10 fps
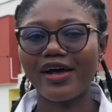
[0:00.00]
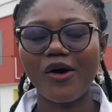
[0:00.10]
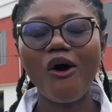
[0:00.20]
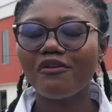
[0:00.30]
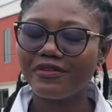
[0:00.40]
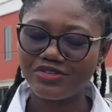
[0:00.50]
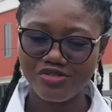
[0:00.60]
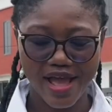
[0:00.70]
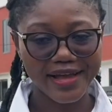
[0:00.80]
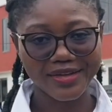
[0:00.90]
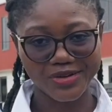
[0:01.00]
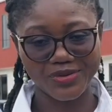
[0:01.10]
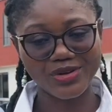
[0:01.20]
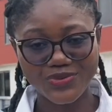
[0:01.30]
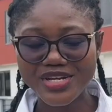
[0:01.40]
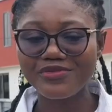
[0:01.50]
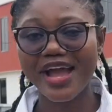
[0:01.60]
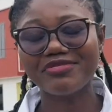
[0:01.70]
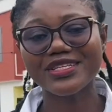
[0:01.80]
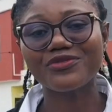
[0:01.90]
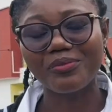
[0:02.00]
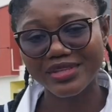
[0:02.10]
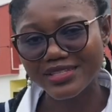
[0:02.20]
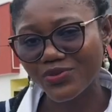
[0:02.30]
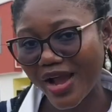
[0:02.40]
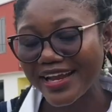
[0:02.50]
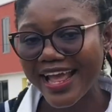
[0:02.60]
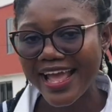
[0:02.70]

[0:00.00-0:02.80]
of a triangle? Because we derive this from this, right?